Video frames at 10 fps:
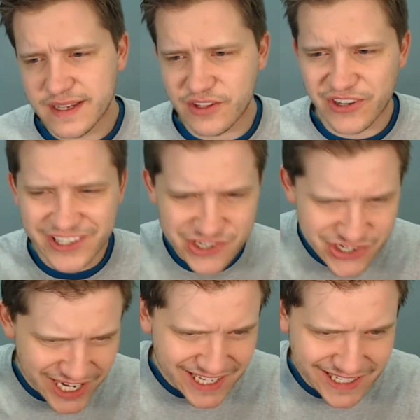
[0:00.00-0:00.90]
They're getting
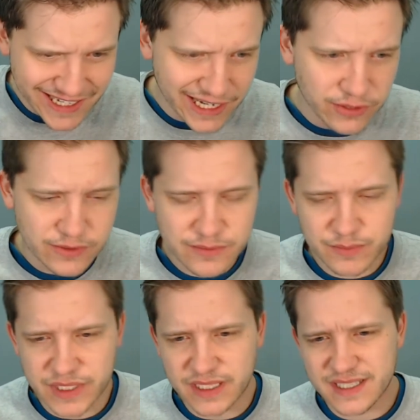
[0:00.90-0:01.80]
shaky now
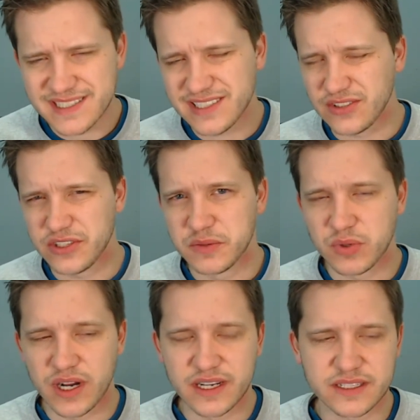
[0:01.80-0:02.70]
but uh, it's still a good
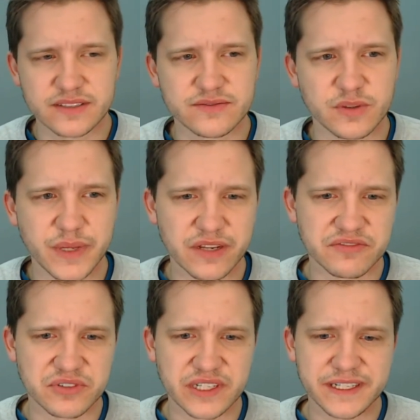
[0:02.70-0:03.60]
product for being
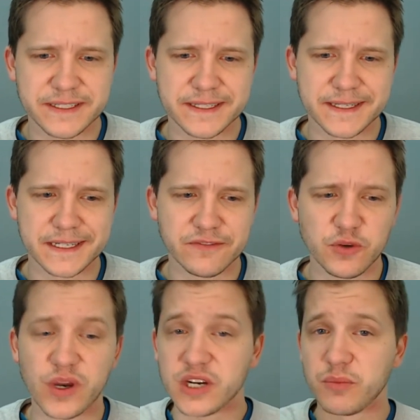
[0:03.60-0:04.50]
free. Uh, if
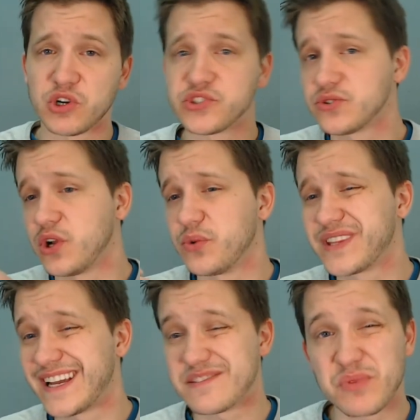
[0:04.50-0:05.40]
you want commercial, go with
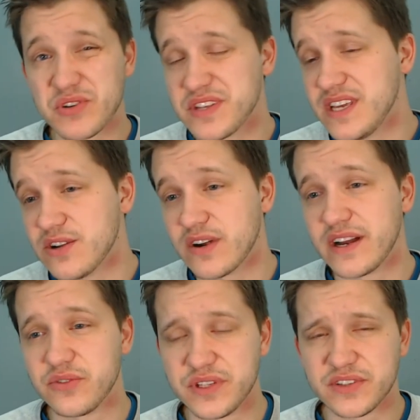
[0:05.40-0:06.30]
Kaspersky or
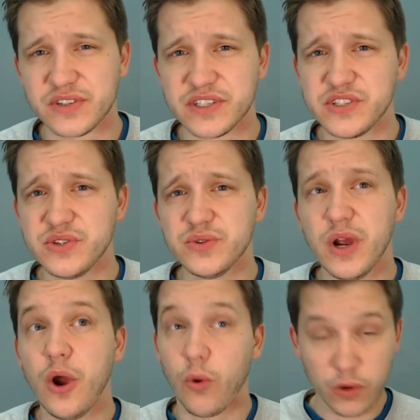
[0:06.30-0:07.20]
NOD32
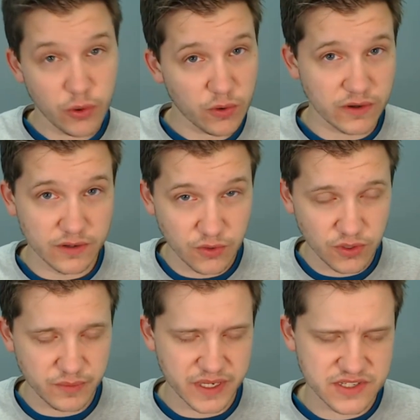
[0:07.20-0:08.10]
or Norton.
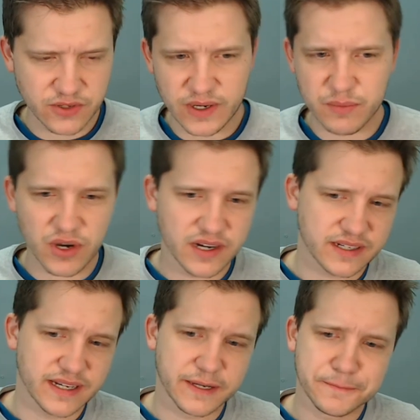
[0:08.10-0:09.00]
Norton makes a great
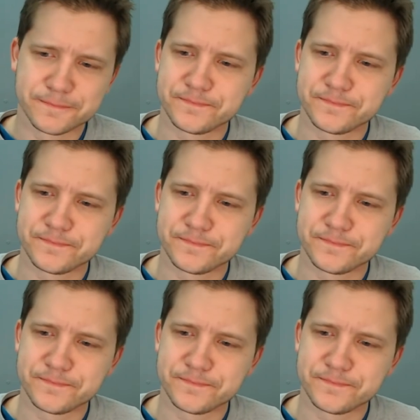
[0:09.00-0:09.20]
product now.